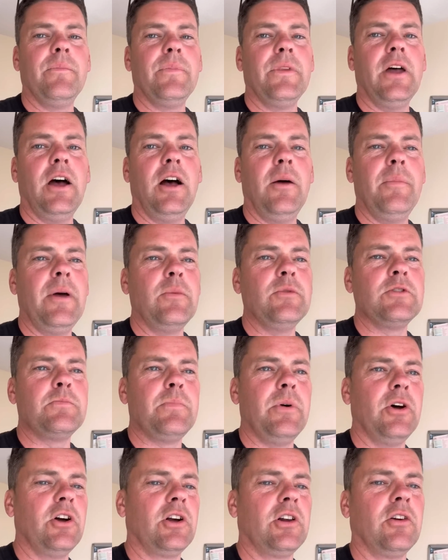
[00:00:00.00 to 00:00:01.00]
there was
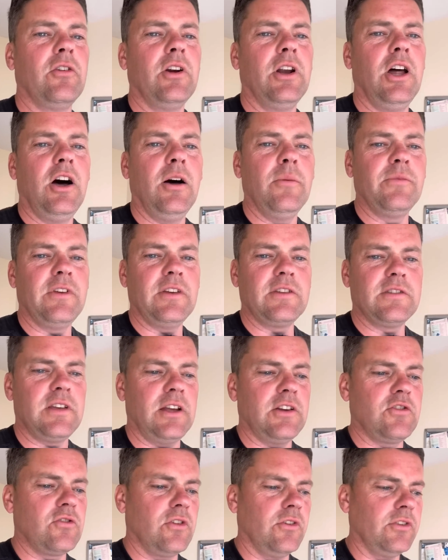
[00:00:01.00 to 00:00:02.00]
burglar alarms, etc.